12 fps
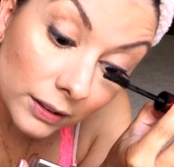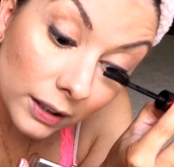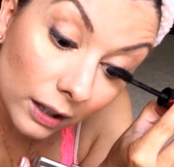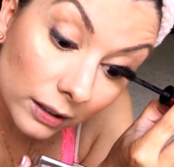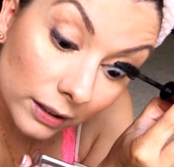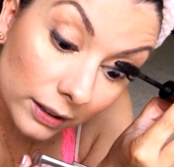
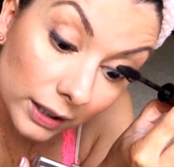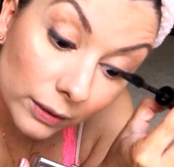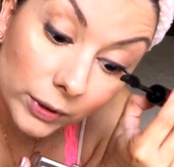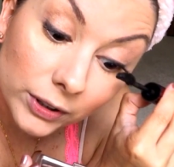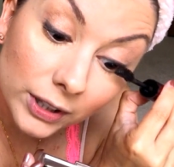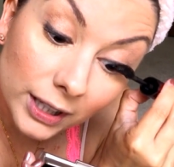The only
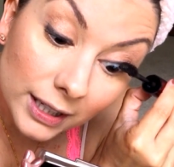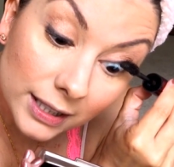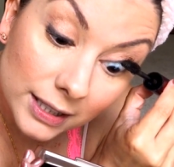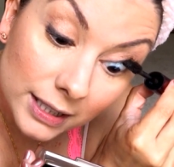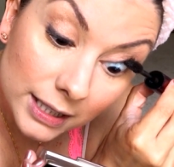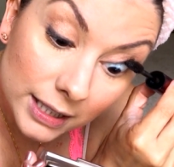thing with
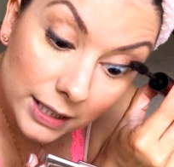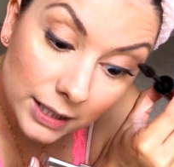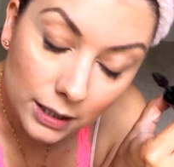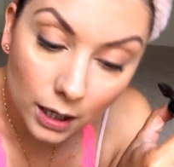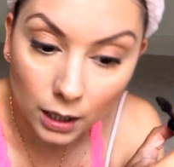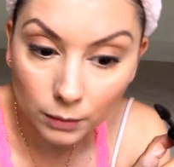this
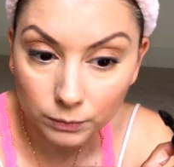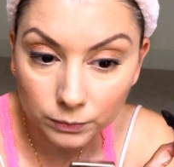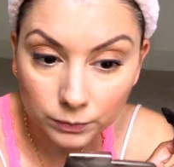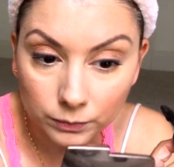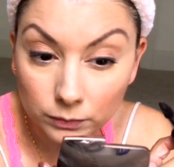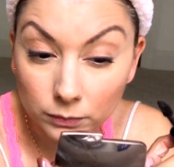is,
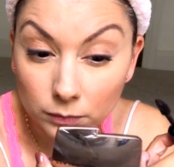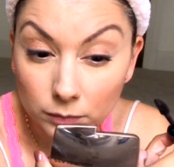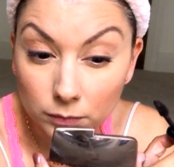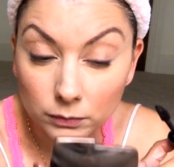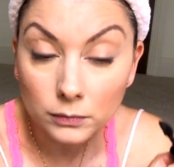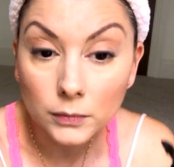you
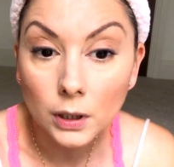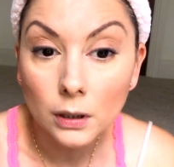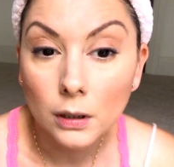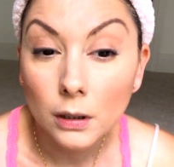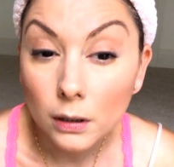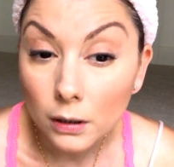
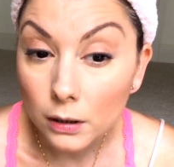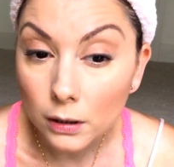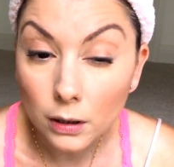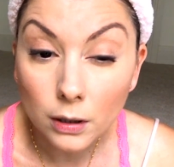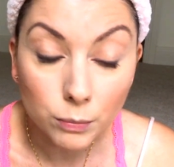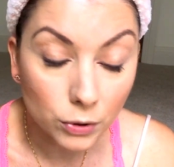
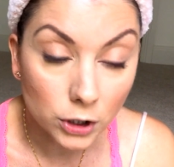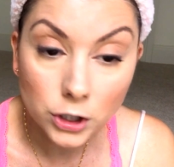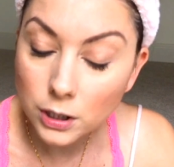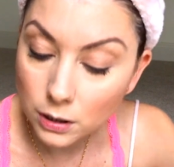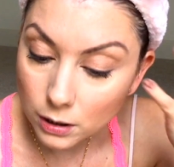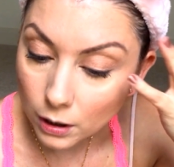know, the brush
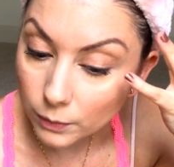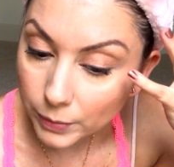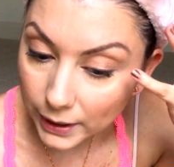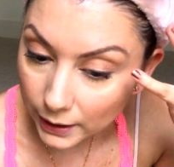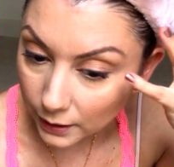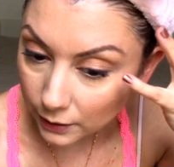is so
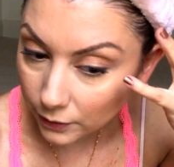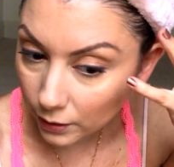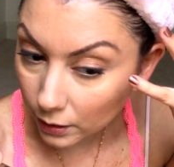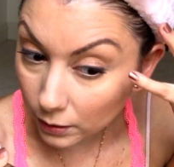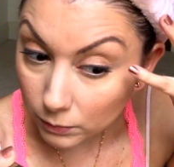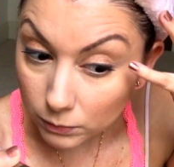big
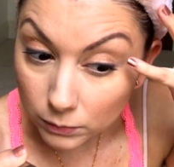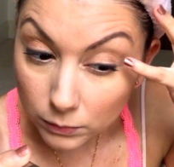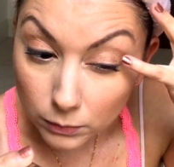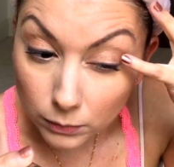that